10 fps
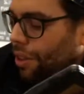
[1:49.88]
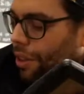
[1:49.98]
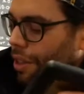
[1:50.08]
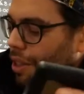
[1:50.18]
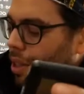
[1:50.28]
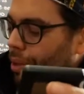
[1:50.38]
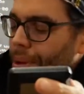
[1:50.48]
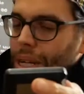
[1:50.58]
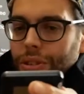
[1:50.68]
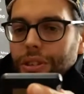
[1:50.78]
The
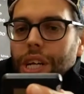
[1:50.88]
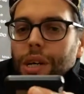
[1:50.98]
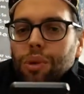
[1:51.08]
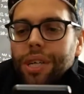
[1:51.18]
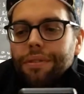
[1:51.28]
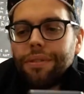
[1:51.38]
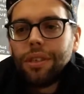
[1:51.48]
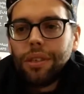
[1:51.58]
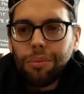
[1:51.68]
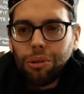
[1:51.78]
mounts that come with,
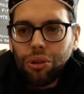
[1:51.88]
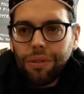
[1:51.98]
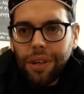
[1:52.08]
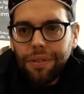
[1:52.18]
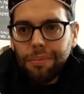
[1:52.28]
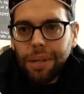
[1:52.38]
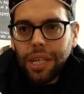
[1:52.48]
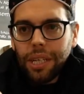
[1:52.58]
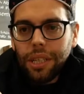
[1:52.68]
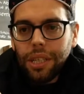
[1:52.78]
I'm sure you're very
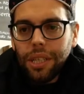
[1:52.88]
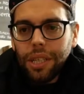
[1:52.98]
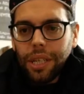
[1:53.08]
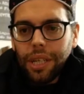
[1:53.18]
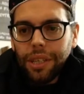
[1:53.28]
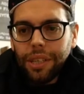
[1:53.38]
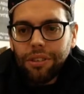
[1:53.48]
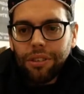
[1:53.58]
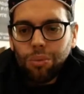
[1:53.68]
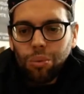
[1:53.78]
familiar.
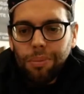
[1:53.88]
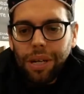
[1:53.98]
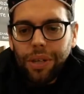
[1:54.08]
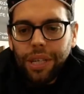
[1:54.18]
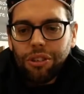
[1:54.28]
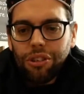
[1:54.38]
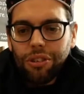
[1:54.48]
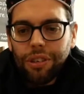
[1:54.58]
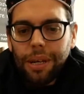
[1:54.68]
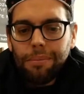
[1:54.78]
This will mount next to your
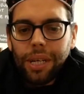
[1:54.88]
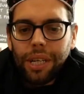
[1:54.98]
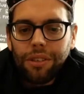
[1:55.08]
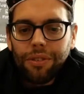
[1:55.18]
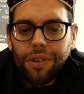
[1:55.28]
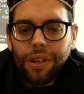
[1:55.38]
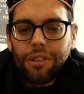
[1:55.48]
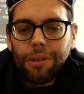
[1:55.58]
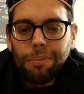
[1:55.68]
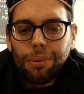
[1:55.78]
stem and it's a very
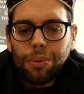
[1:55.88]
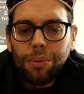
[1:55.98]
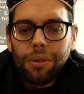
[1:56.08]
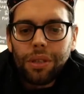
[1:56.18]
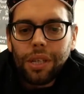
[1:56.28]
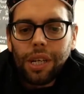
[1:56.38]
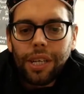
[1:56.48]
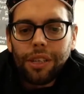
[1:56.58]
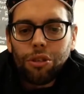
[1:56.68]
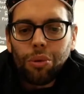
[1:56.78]
simple
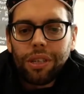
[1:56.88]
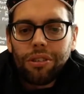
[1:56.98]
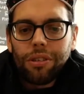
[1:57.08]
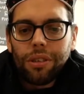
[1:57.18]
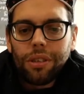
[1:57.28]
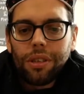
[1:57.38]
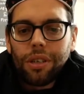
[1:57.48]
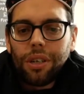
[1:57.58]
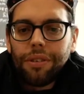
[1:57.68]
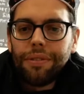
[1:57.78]
click and twist
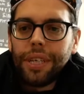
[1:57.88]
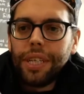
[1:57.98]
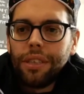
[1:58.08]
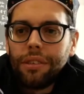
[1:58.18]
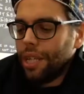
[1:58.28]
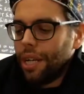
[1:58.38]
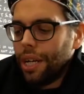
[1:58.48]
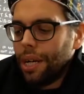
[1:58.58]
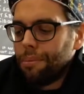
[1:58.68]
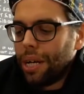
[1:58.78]
kind of fitting.
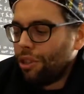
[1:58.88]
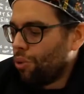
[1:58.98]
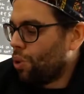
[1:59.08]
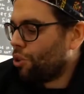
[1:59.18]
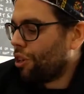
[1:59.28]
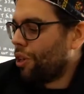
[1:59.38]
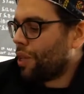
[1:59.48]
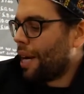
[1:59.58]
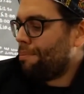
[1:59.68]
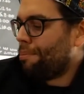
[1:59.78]
And you also
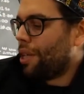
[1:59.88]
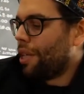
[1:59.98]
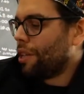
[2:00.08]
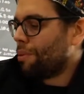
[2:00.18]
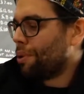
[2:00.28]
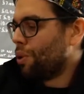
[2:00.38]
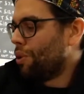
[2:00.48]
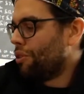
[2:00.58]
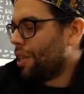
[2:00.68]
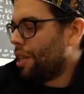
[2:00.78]
can buy the
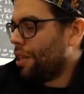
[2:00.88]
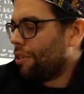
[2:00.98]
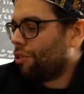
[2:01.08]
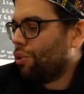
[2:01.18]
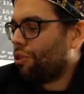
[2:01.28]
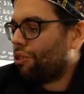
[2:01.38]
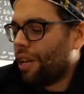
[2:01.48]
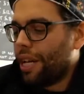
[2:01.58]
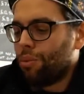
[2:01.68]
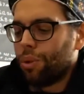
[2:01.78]
computers in a sort of
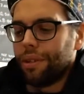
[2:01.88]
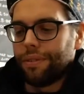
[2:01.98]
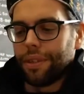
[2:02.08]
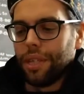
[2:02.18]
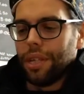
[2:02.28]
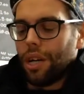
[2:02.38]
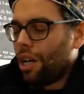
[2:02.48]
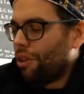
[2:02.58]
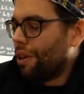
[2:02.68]
set with heart